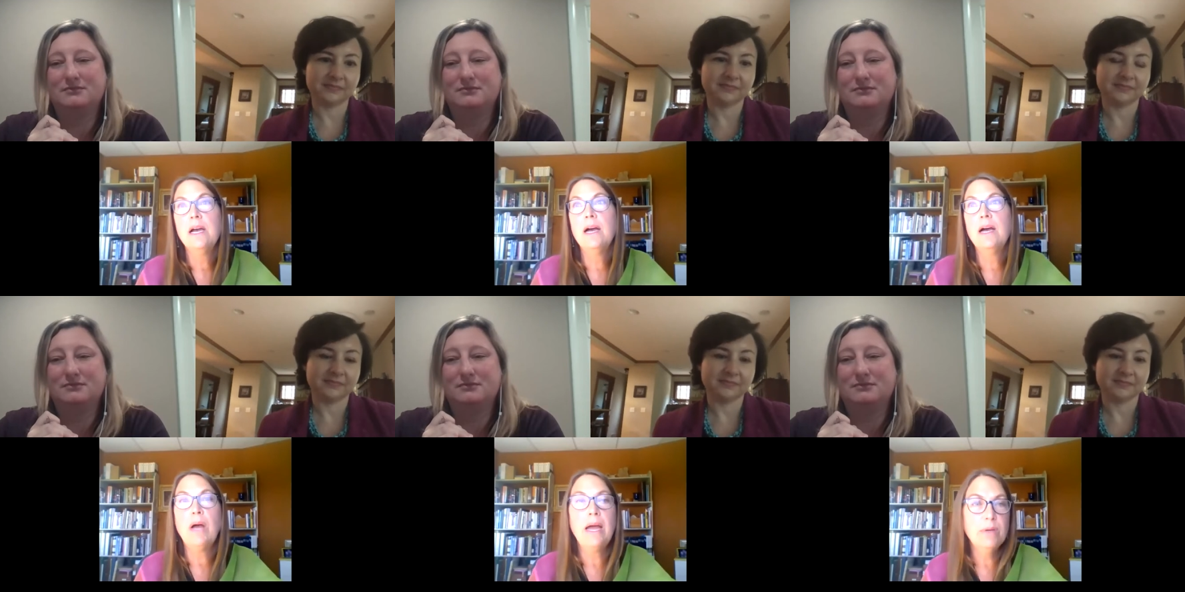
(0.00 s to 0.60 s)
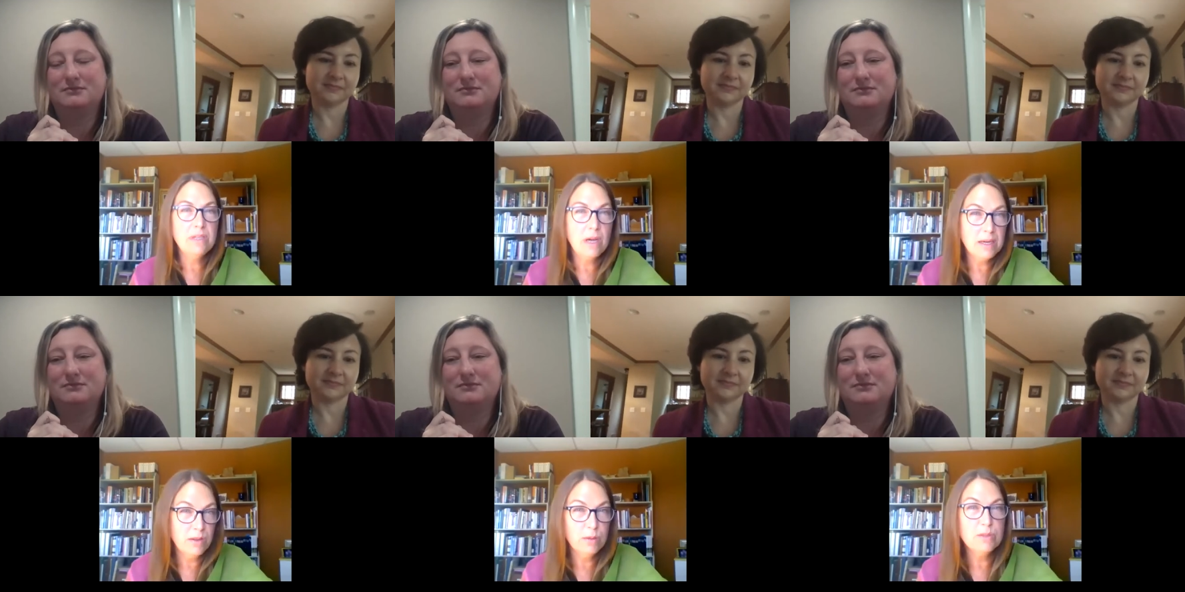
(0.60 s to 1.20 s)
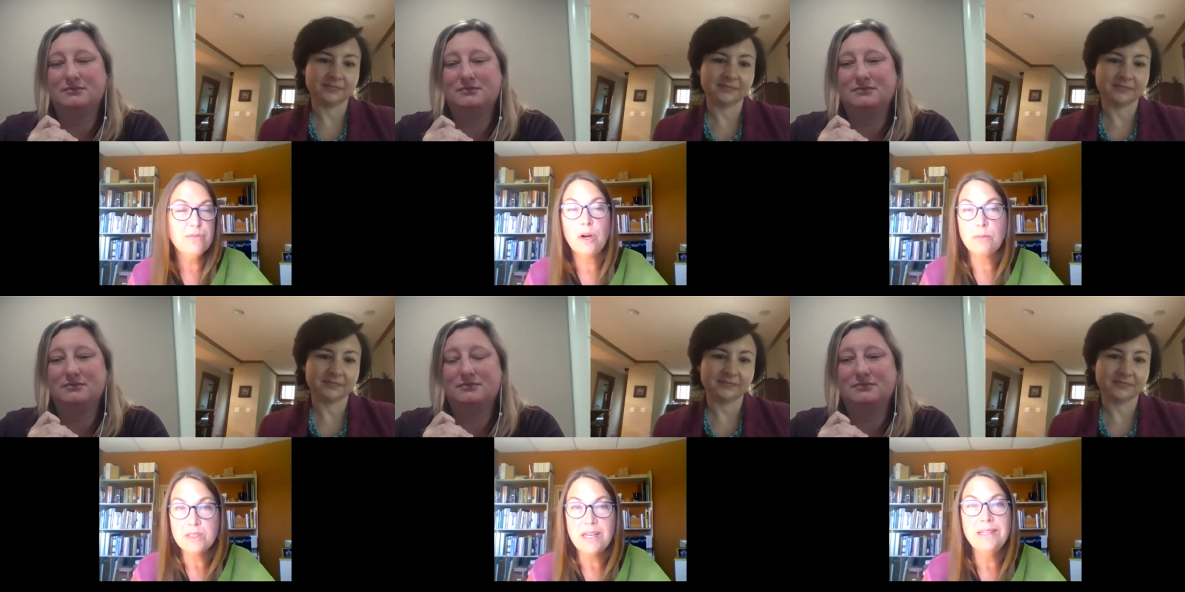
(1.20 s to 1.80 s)
Speaker 1: um, I would talk to those
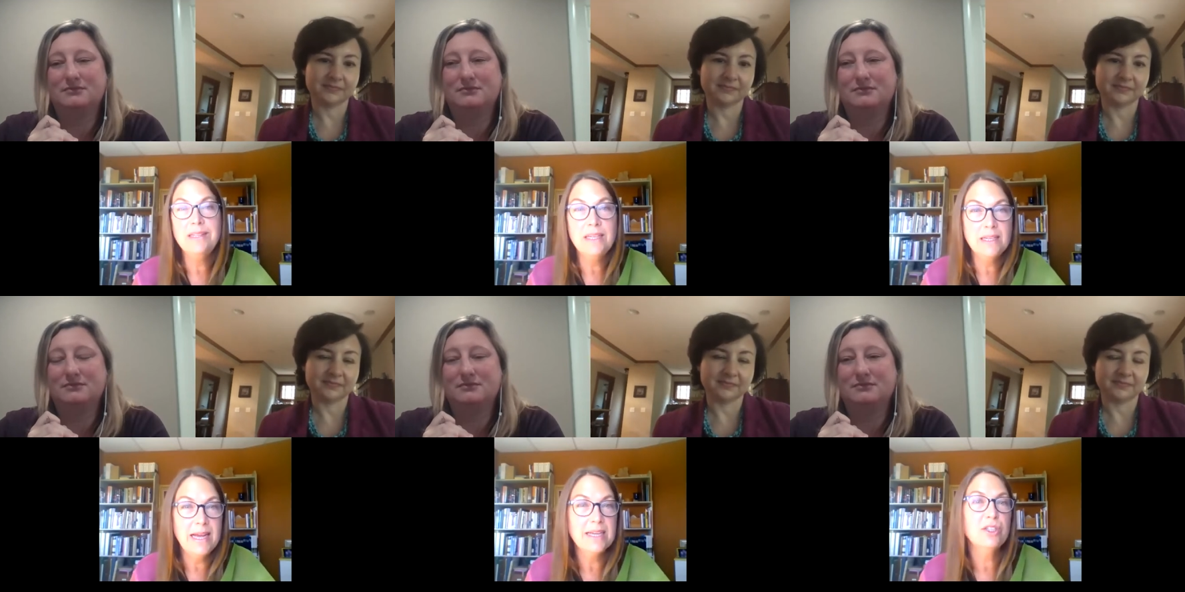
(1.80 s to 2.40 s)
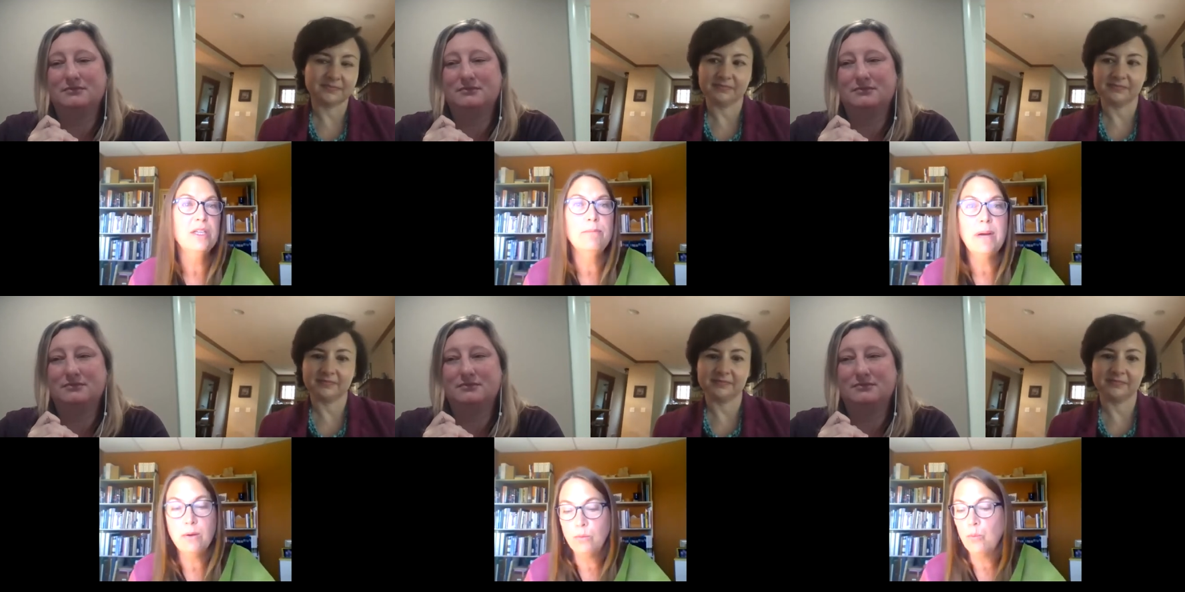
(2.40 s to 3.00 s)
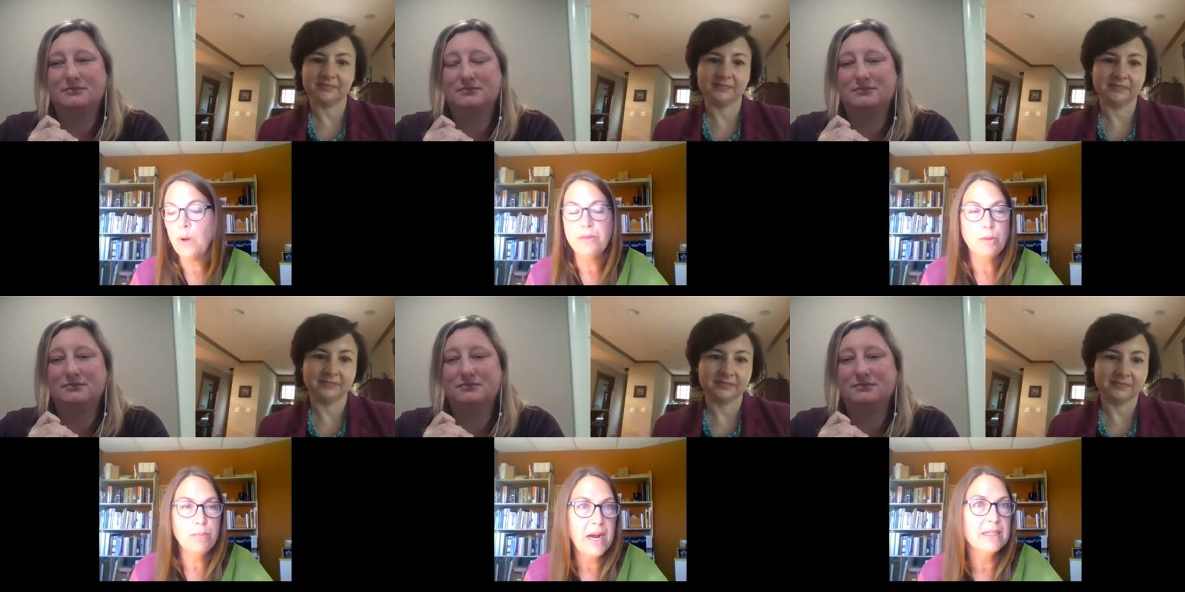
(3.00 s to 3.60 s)
farmers. I did actually about what
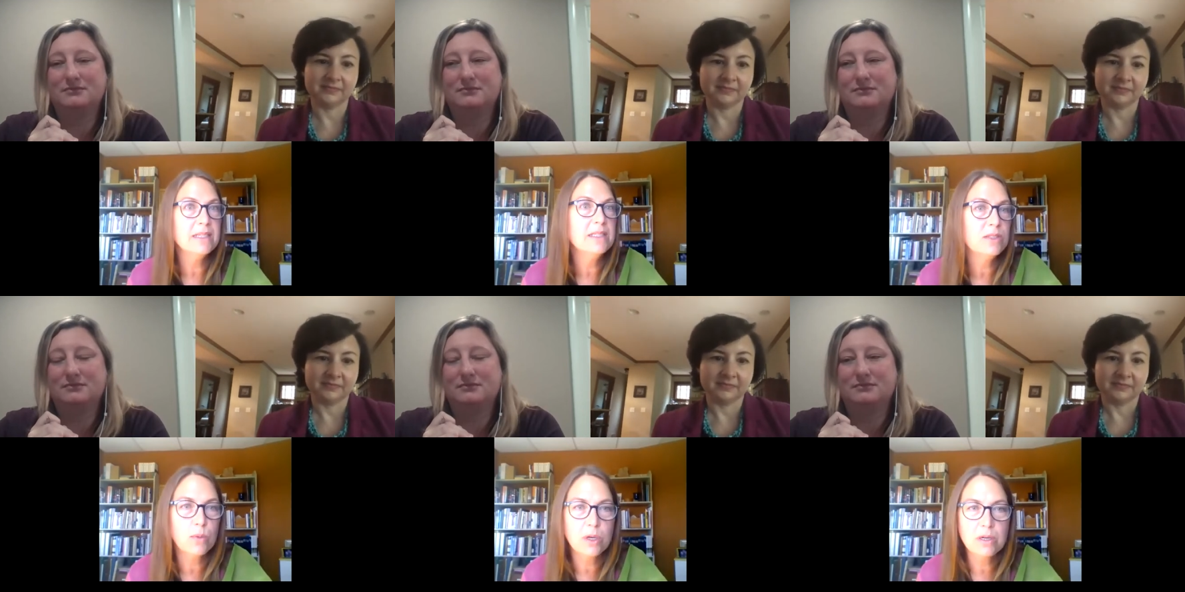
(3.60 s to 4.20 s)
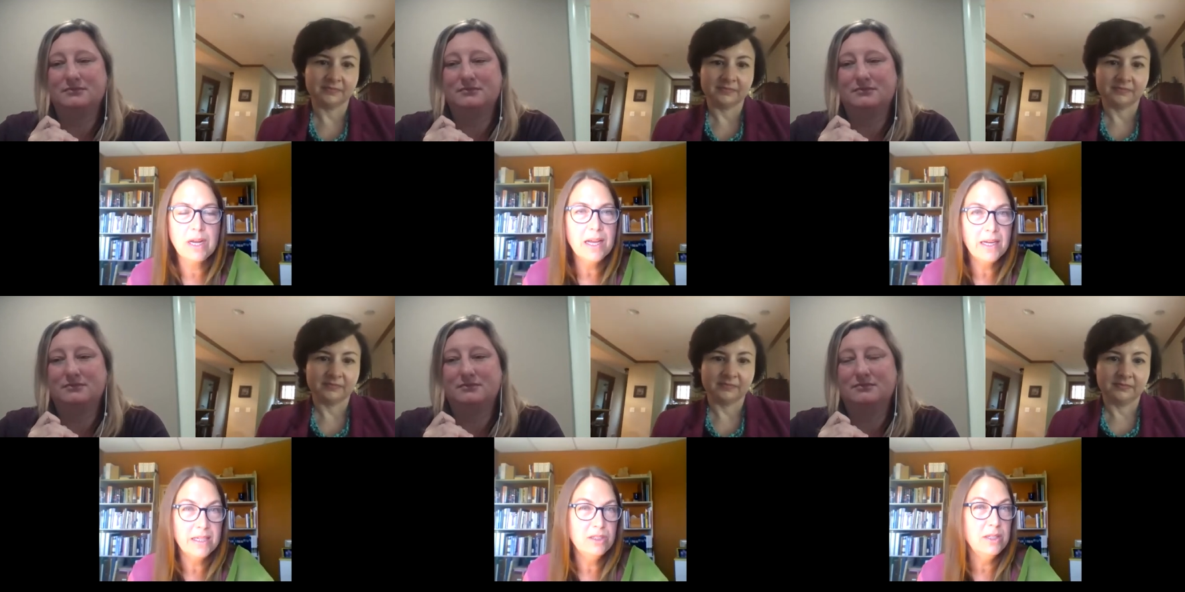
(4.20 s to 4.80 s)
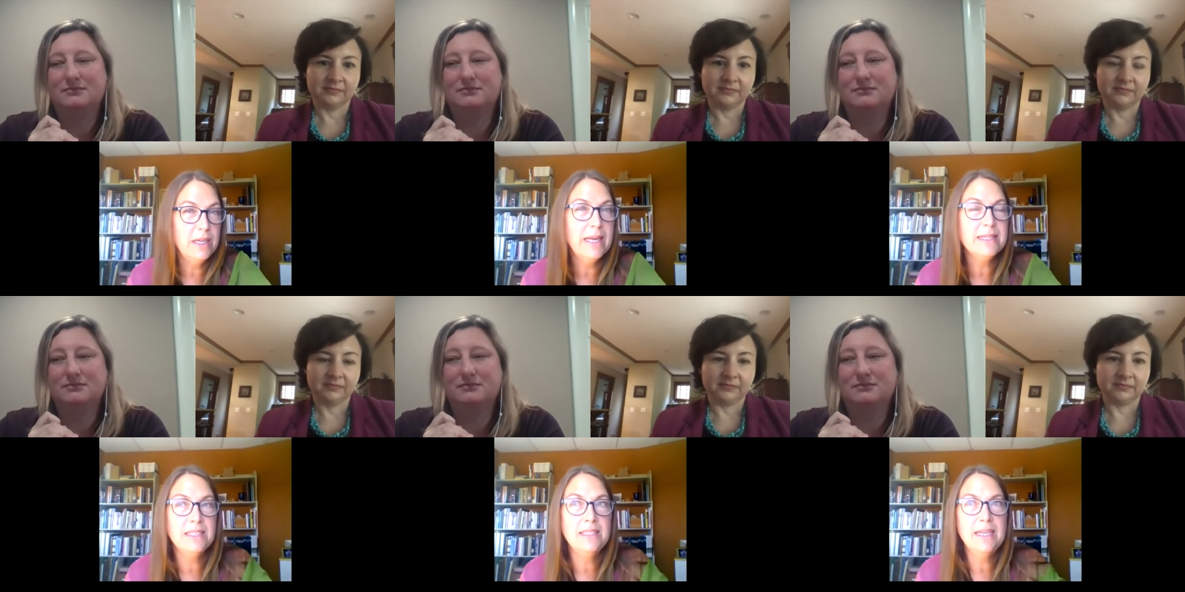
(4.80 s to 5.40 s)
their practices were, not in
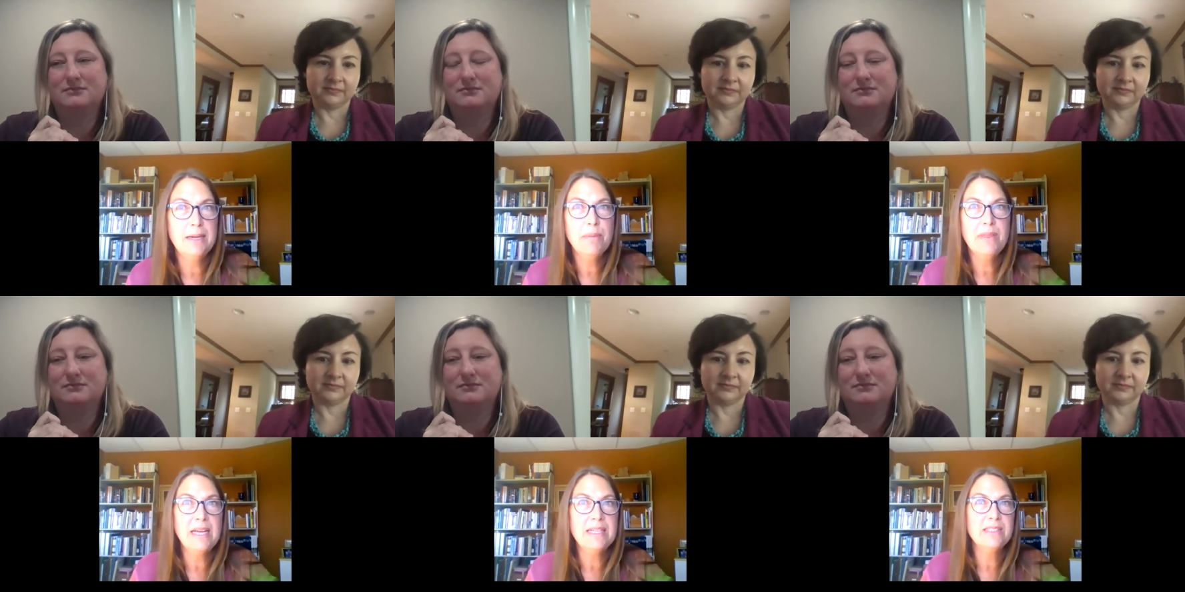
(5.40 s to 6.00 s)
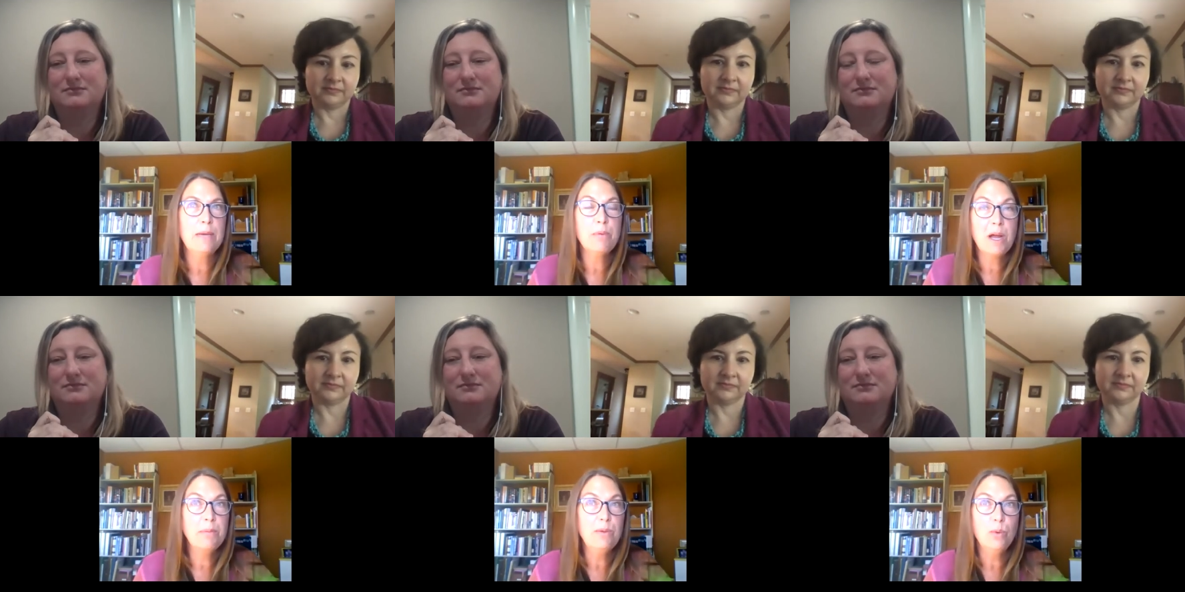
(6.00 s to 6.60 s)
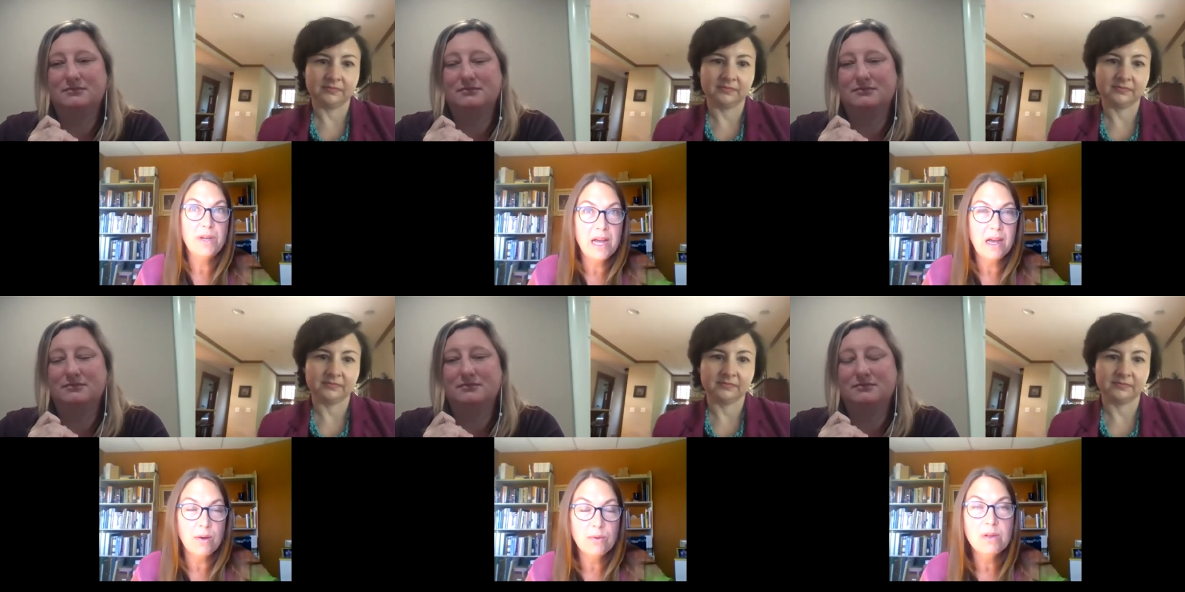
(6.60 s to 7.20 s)
as in depth as I probably would
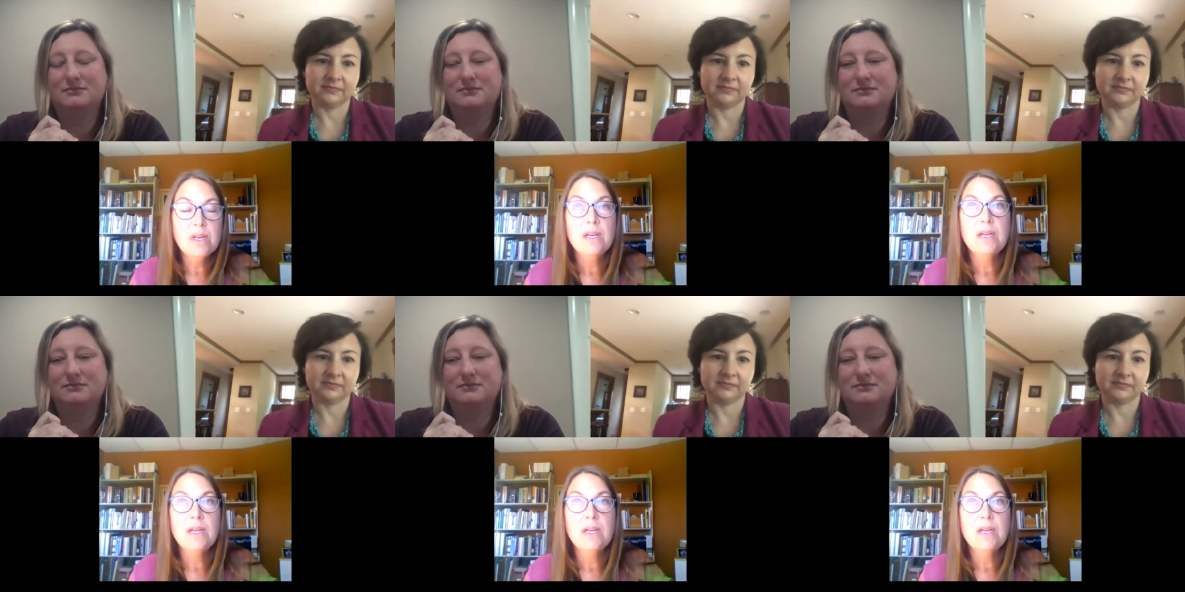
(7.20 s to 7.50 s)
now.